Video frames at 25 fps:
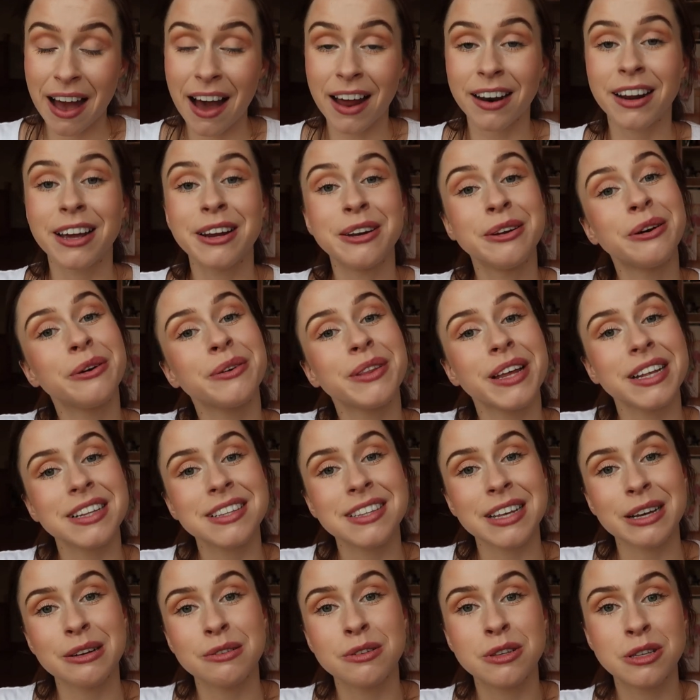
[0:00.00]
And I know
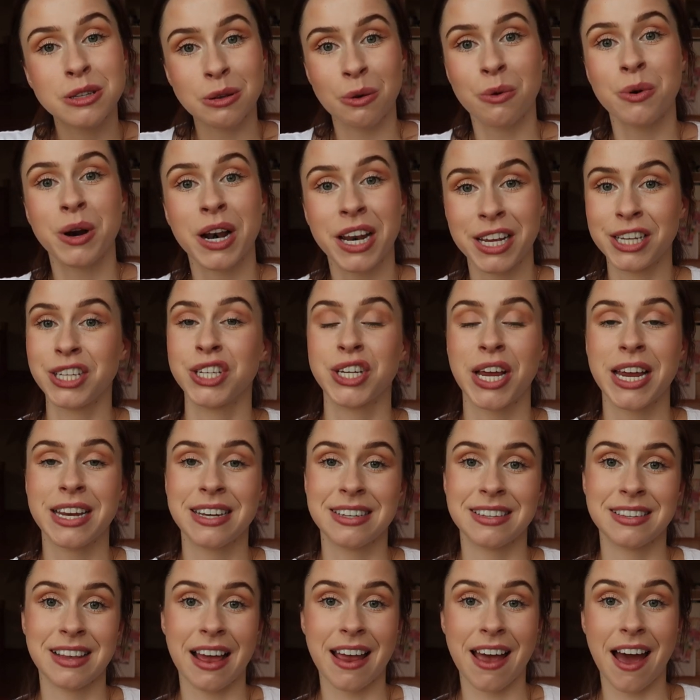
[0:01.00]
that sounds so
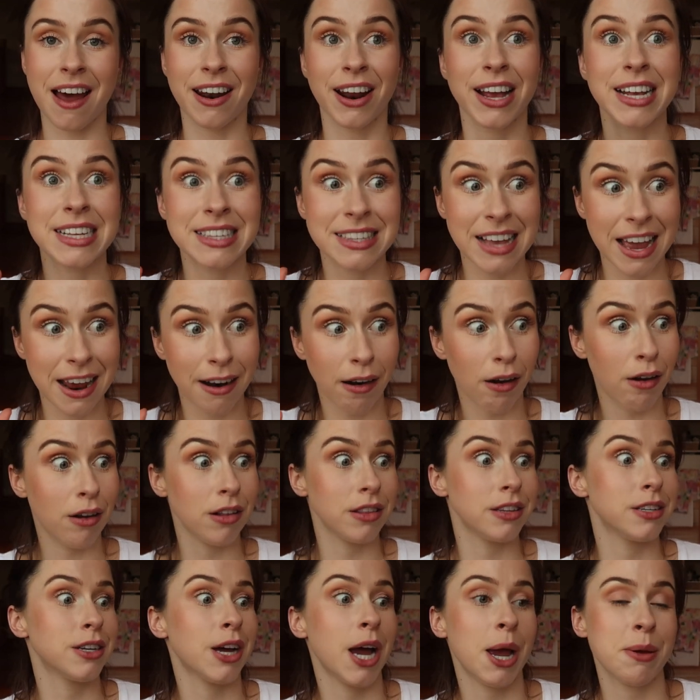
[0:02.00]
cliche to say, and I say it
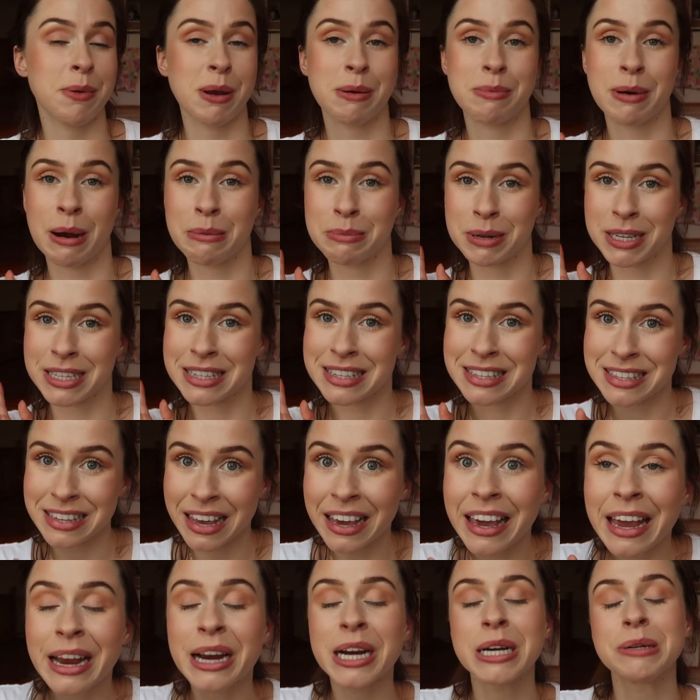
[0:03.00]
all the time, you're probably
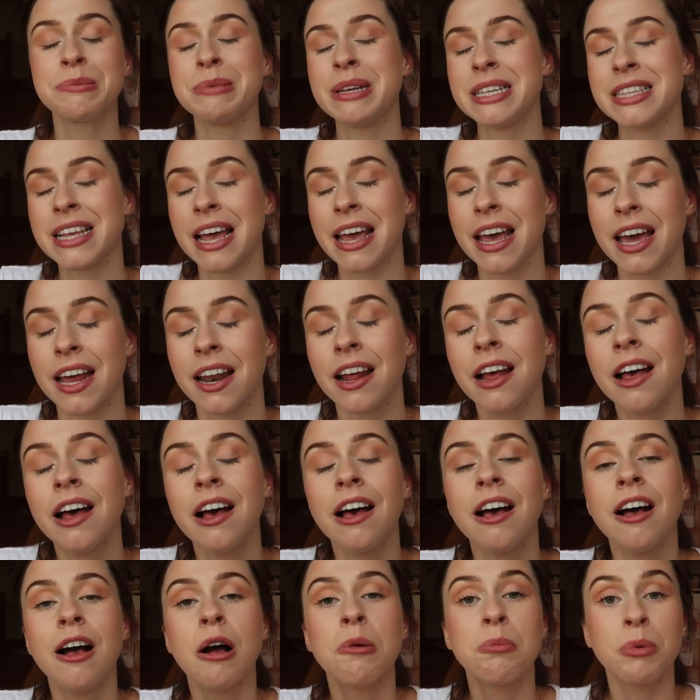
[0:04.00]
sick hearing me say it,
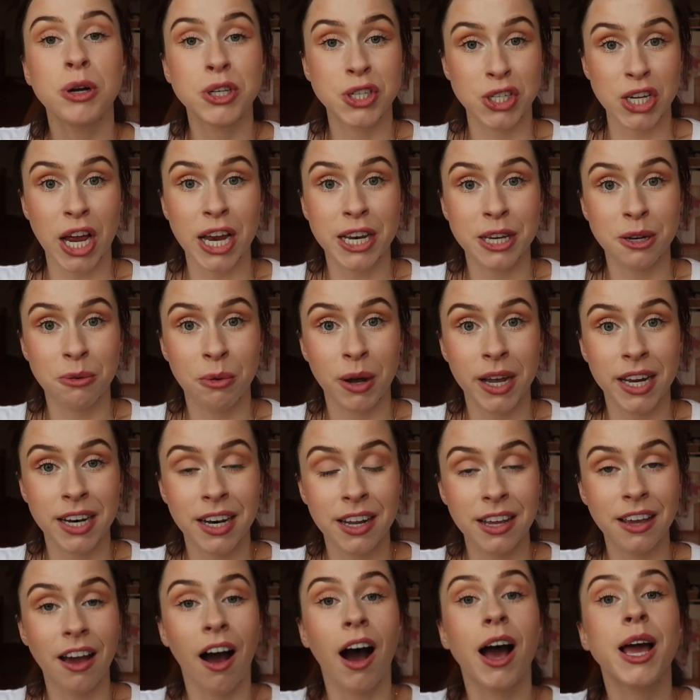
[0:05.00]
but
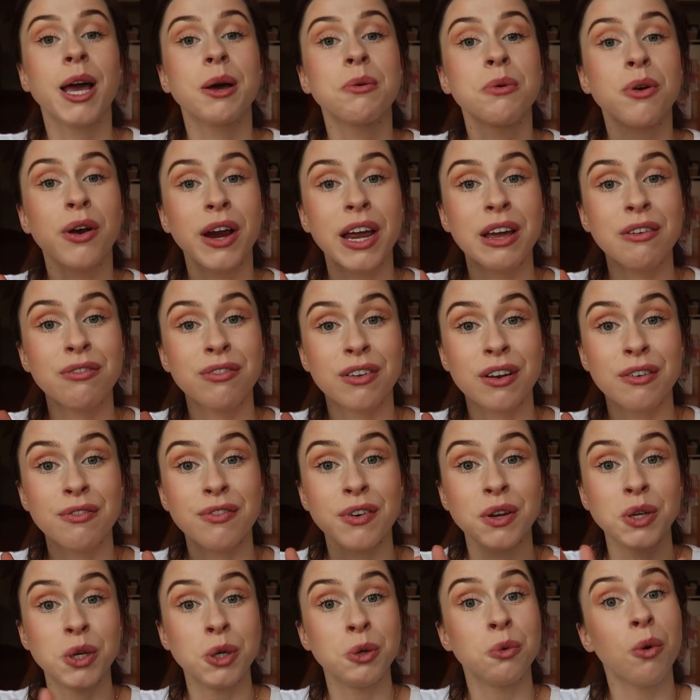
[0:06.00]
genuinely, I am grateful
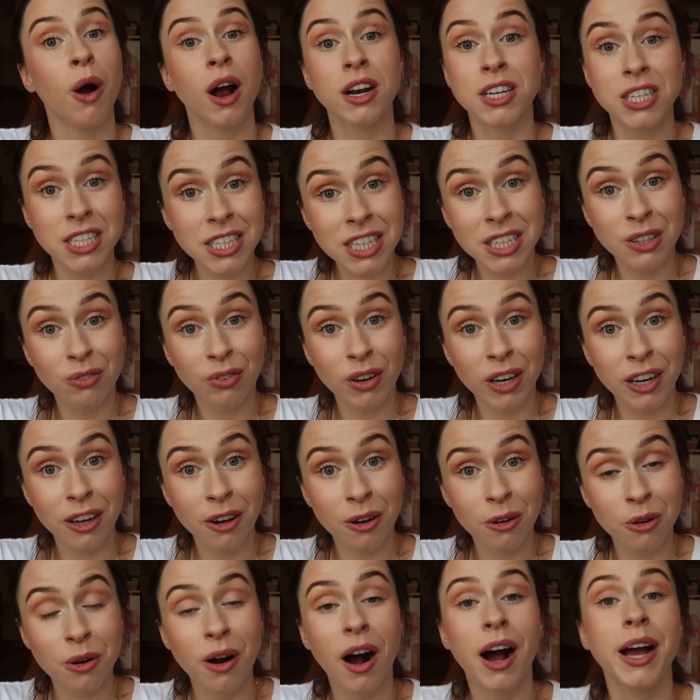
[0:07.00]
for you watching this
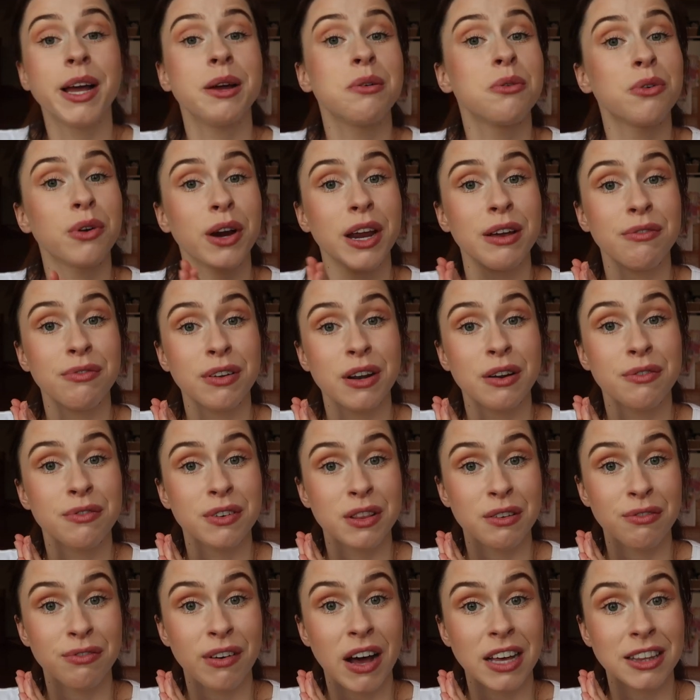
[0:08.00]
video. I am grateful
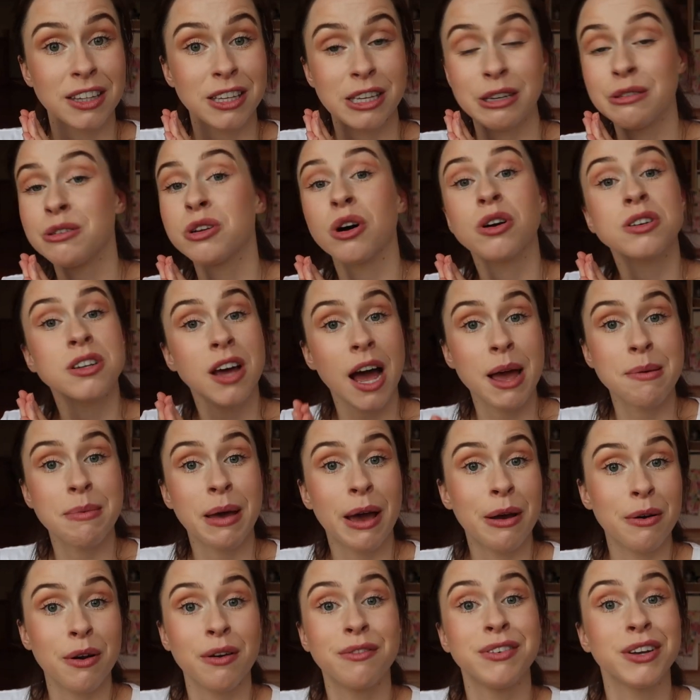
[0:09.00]
for the fact that you took
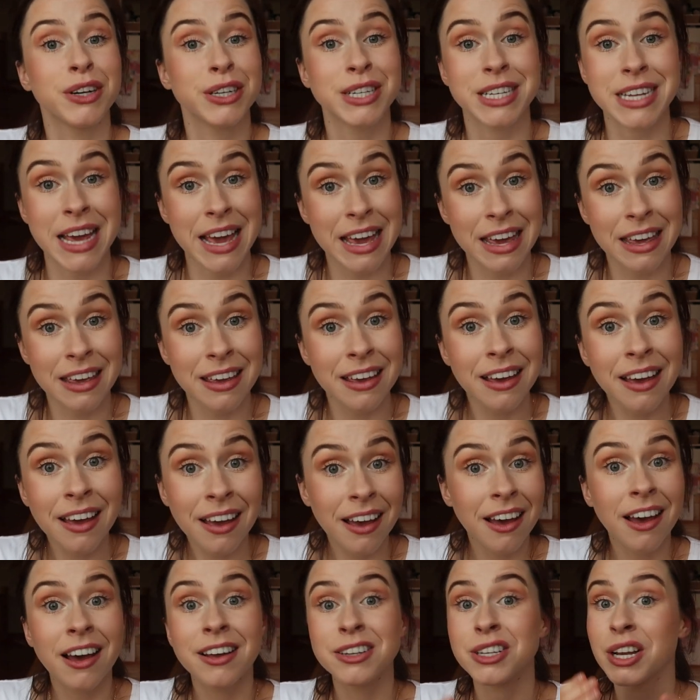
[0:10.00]
time out of your day
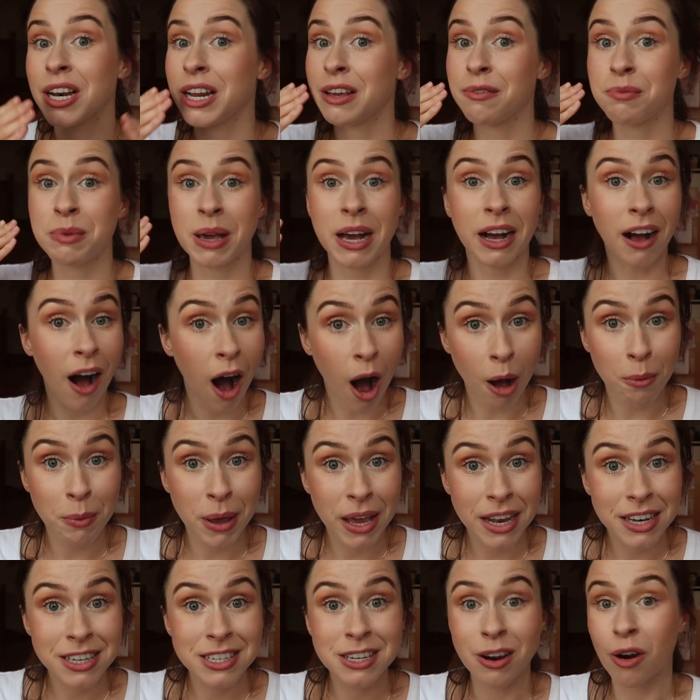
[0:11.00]
to leave me a
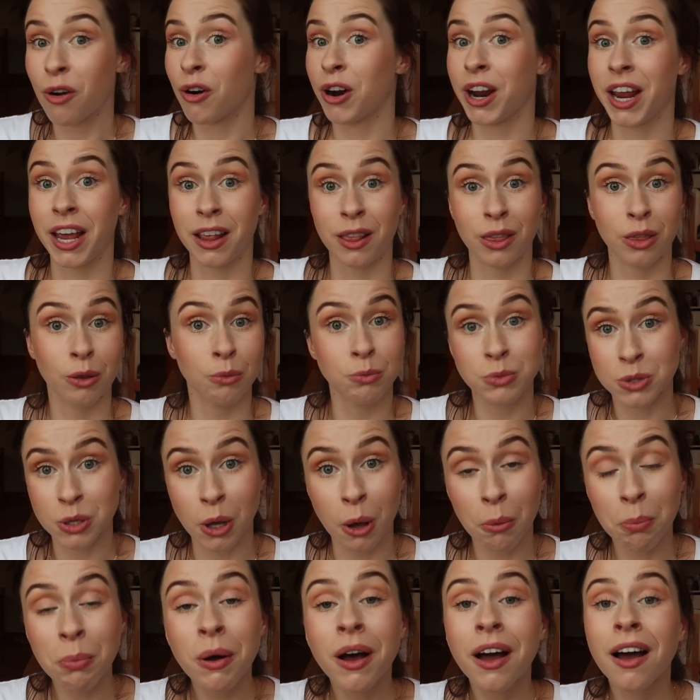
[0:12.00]
comment or hit thumbs
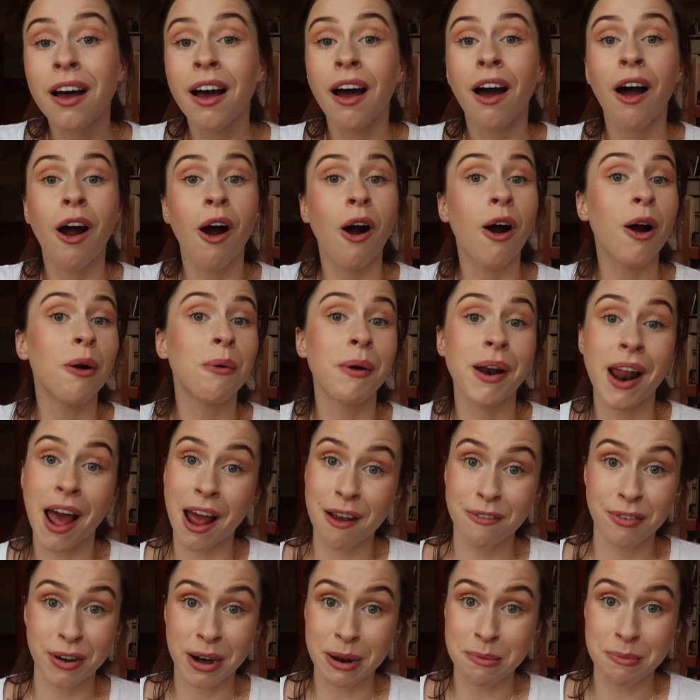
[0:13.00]
up or
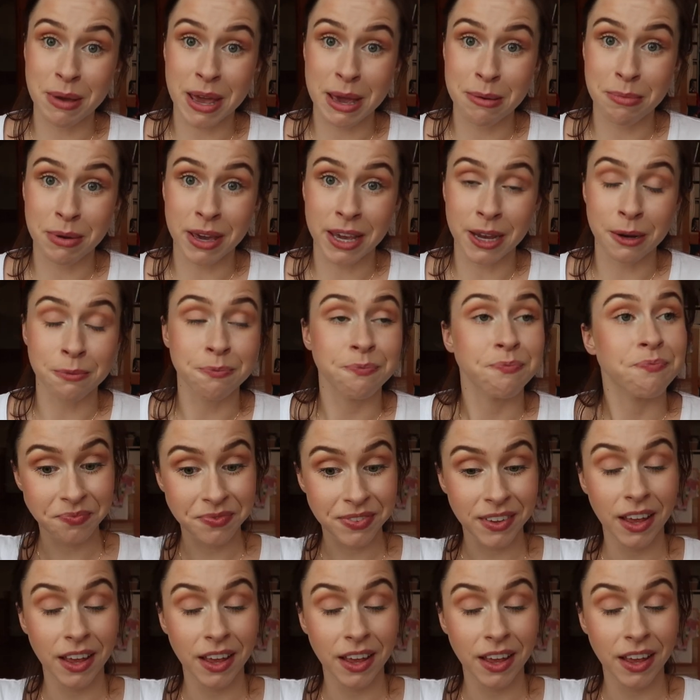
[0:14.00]
whatever it may be.